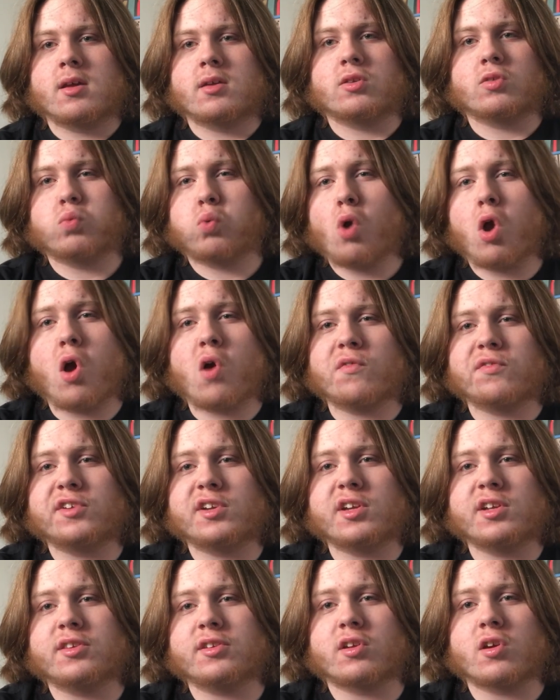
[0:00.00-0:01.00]
12
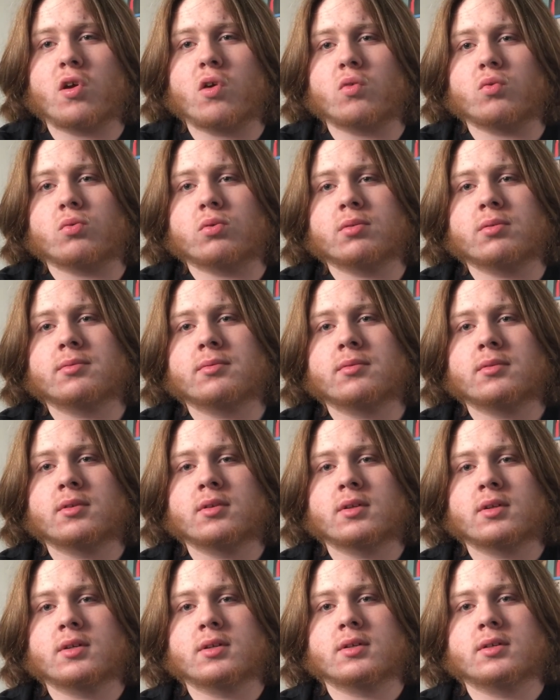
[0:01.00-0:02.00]
years ago.
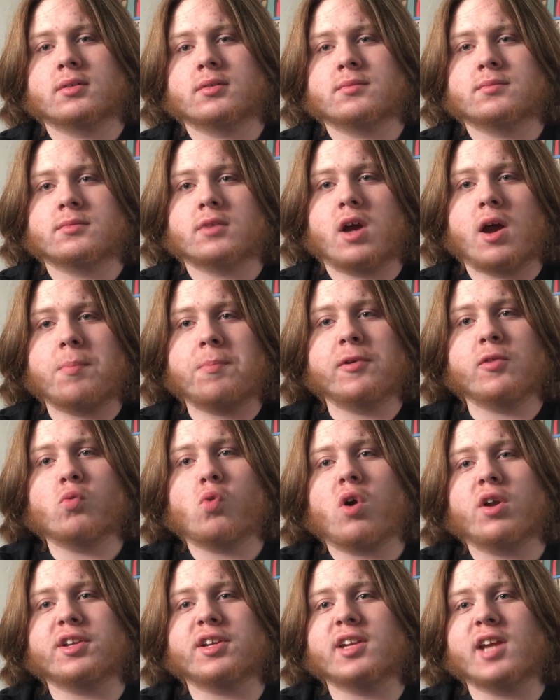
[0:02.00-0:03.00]
I've been
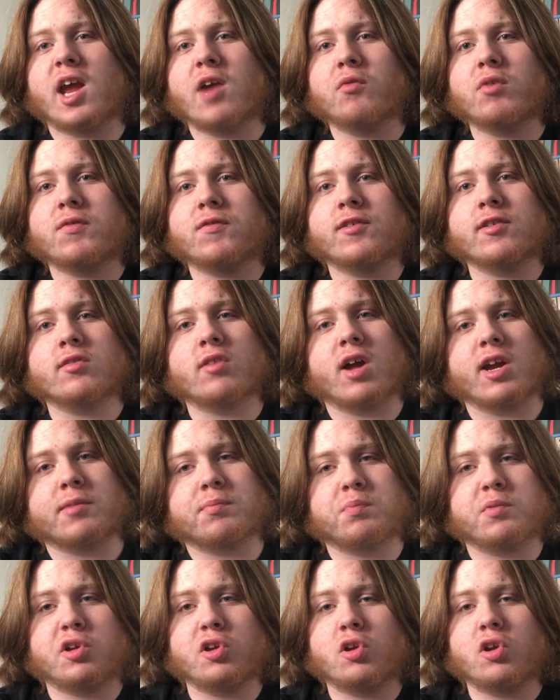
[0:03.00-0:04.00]
watching everything
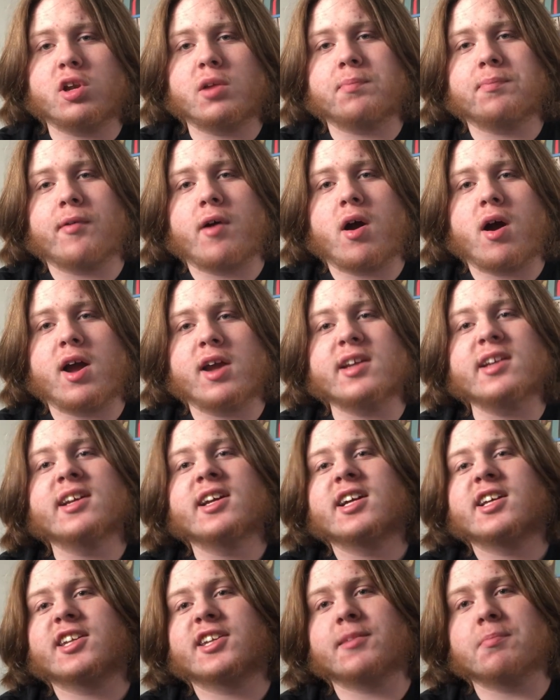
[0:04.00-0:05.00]
like PewDiePie,
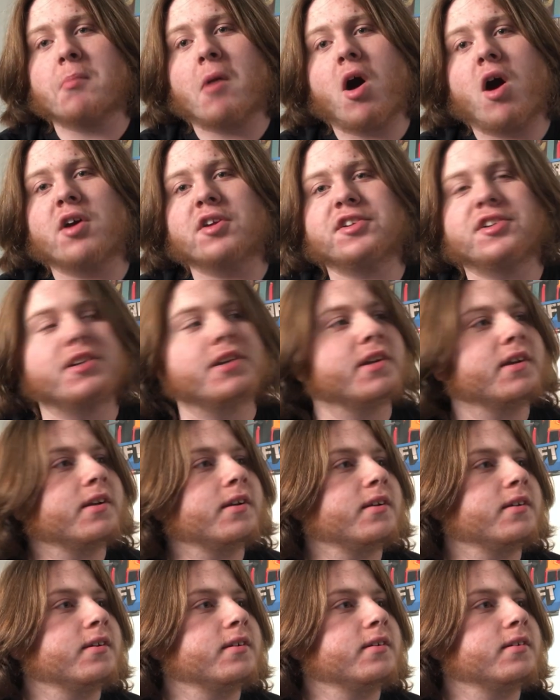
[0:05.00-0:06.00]
Smosh.
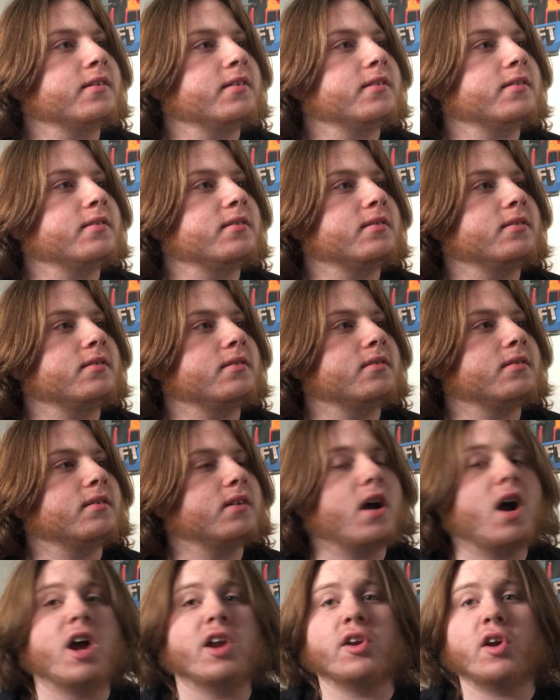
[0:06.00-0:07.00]

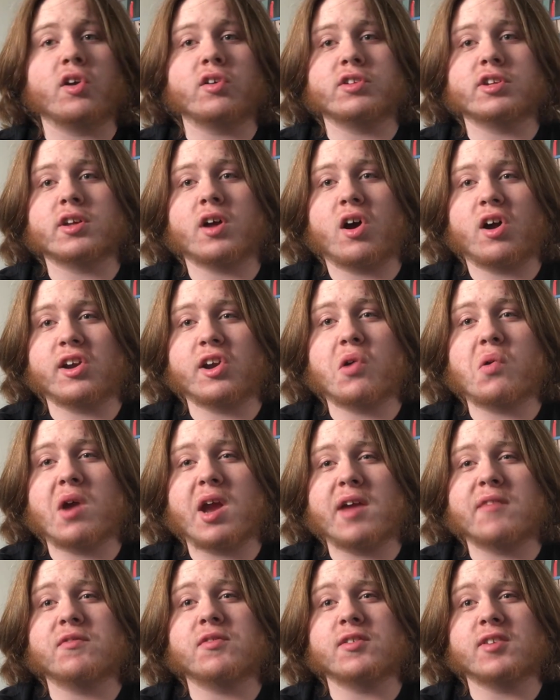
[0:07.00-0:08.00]
I know
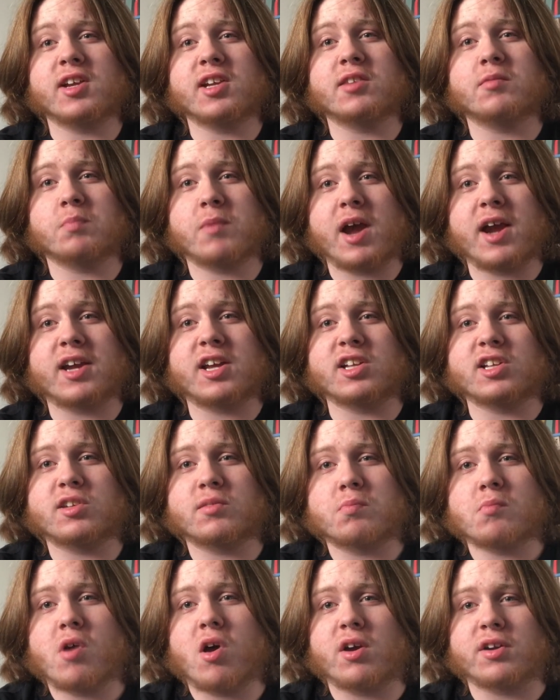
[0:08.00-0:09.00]
Anthony's back in
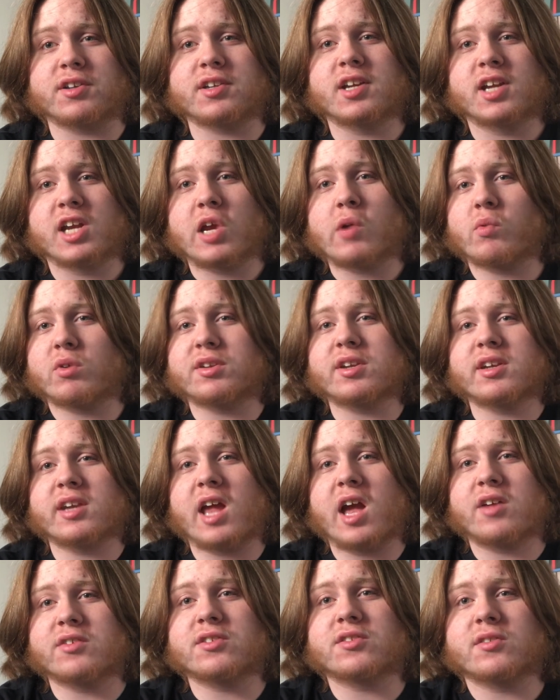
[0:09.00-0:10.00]
Smosh. It was
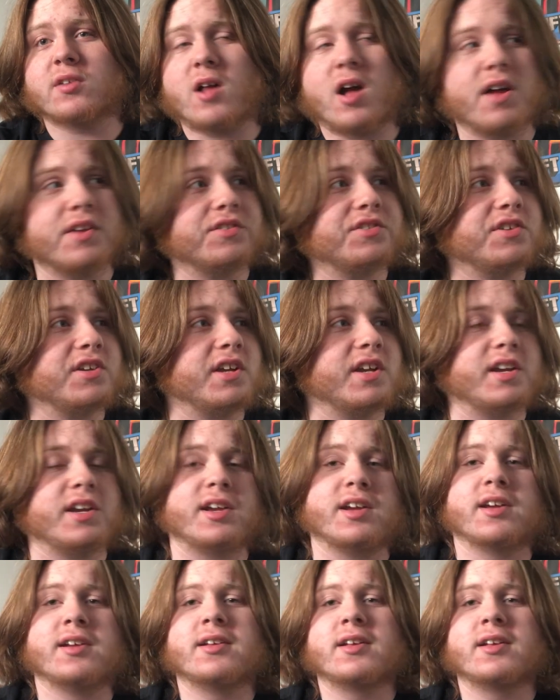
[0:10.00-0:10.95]
announced last year.